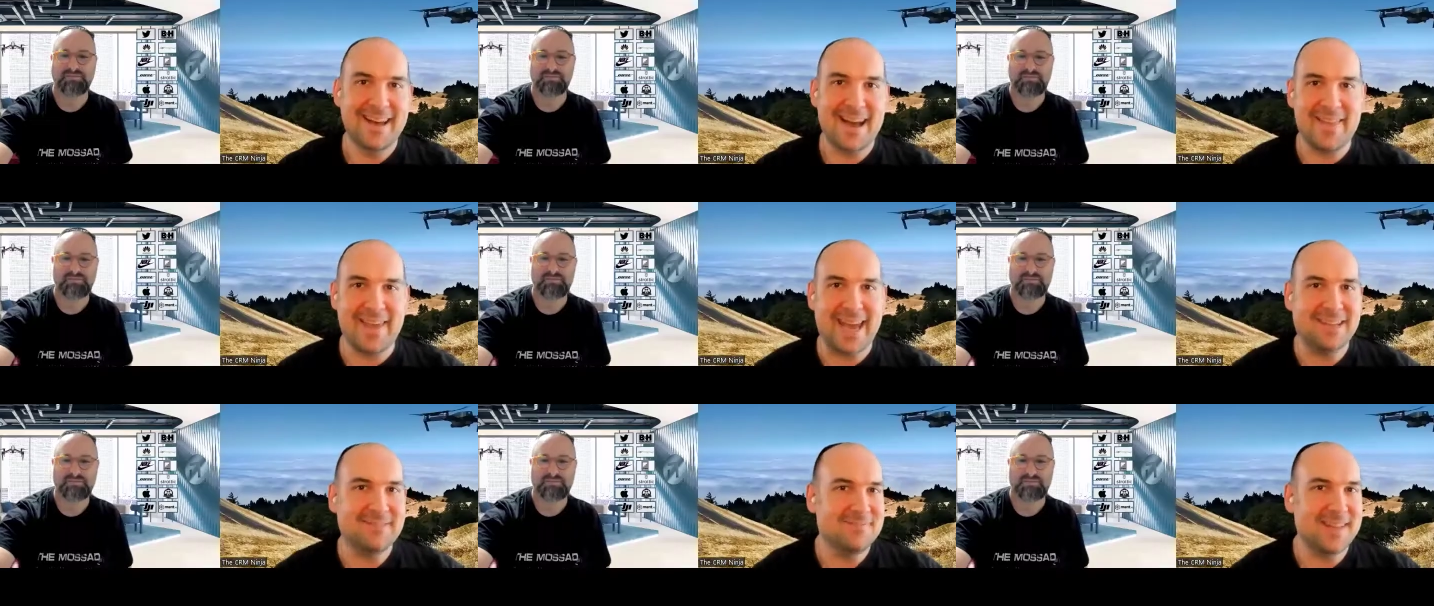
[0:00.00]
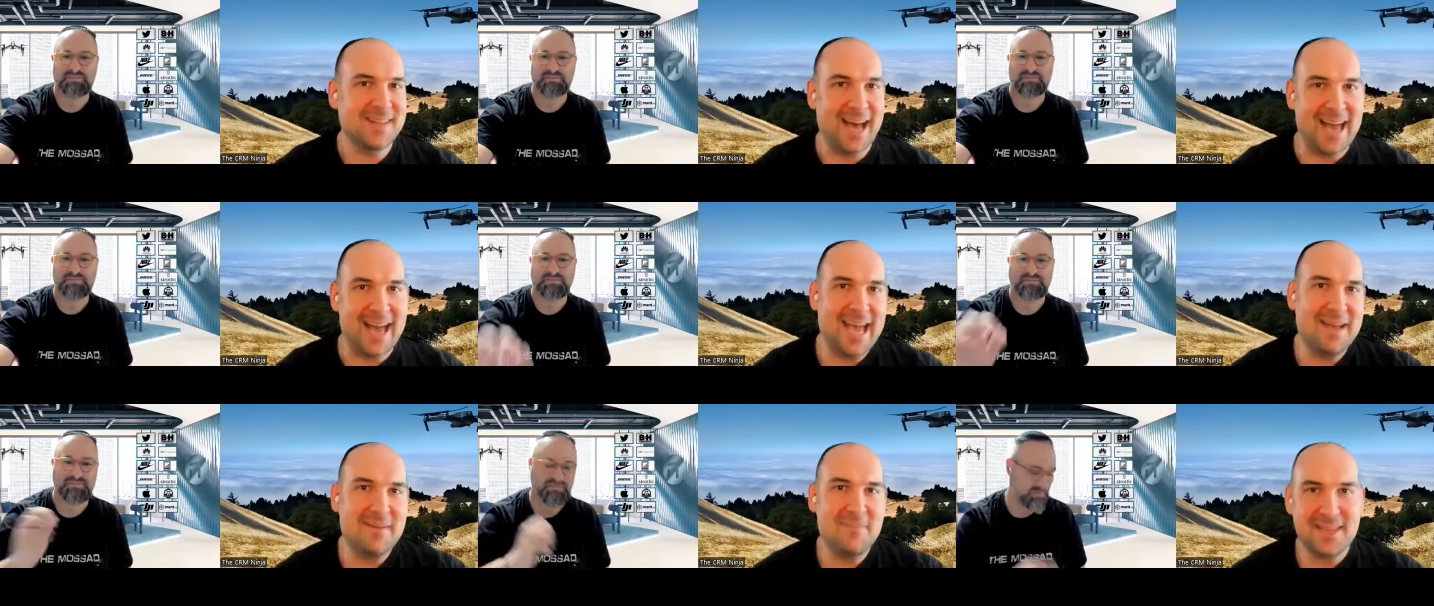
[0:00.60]
Speaker 1: Hi there,
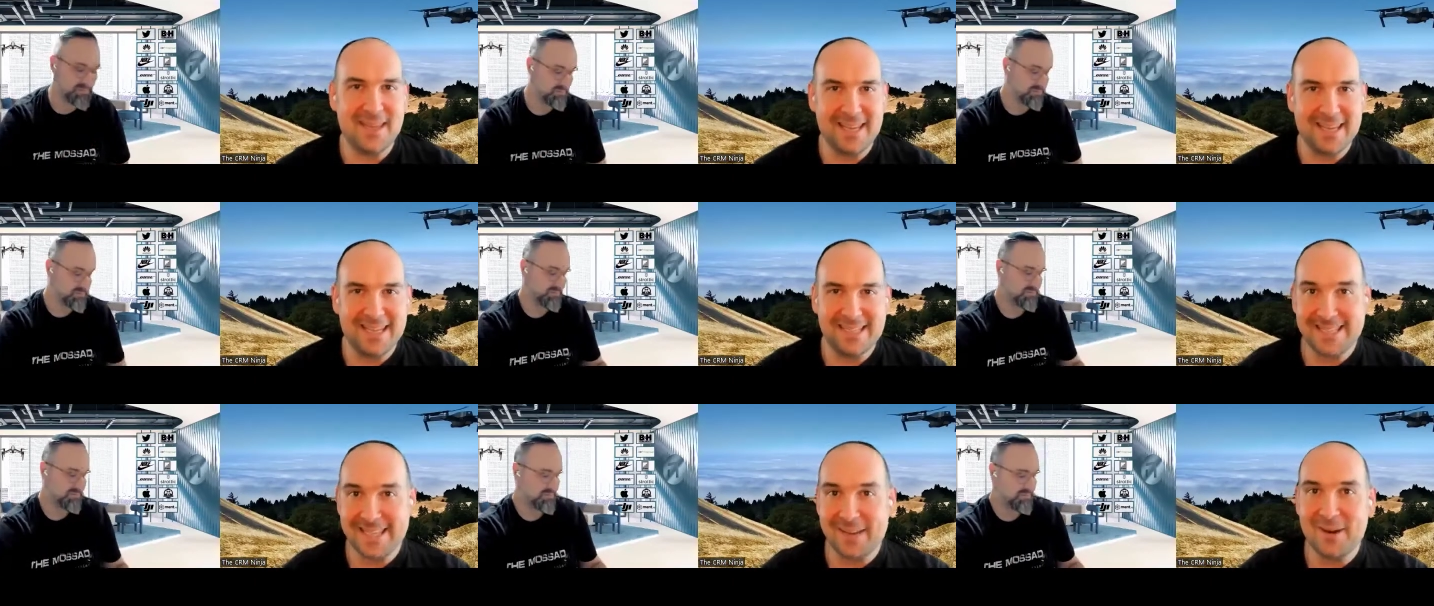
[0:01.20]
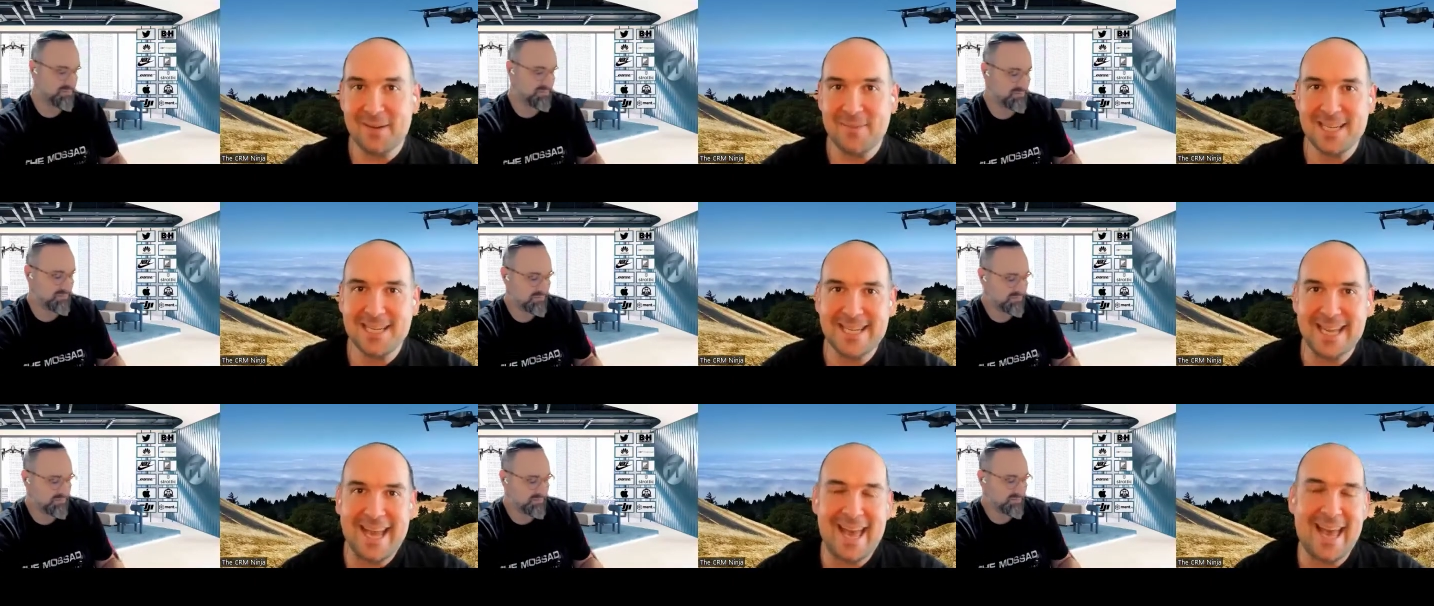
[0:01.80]
I am the CRM
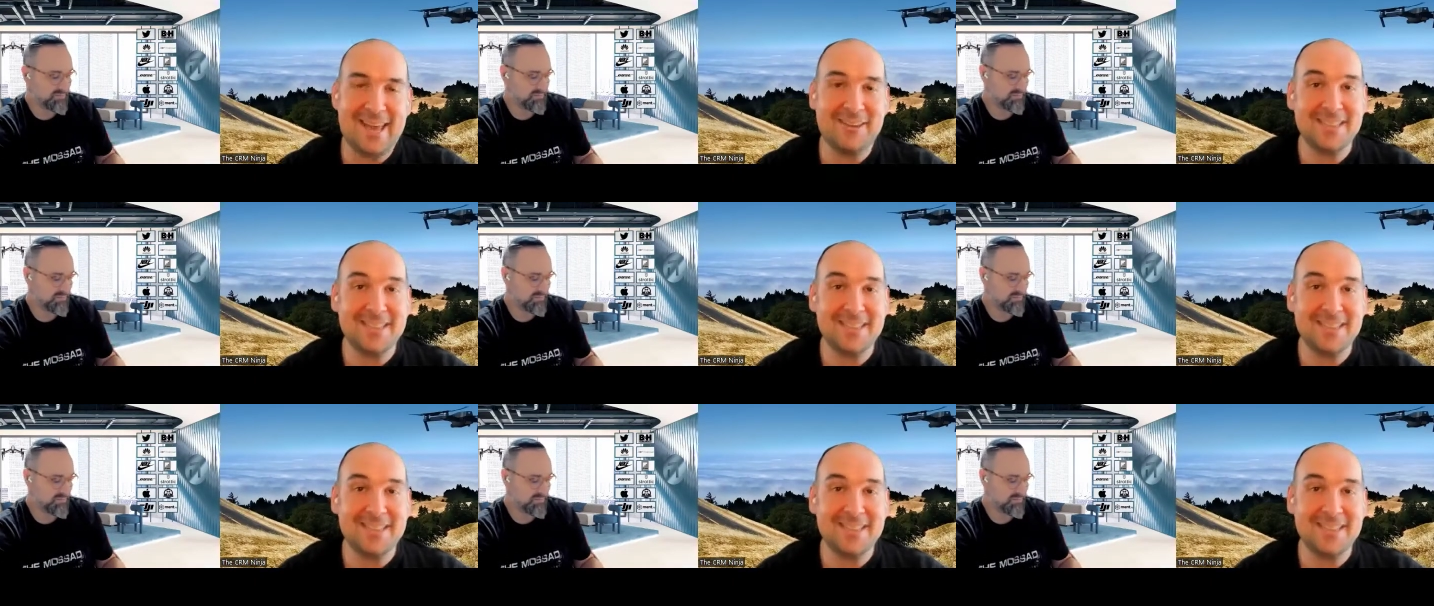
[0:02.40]
Ninja,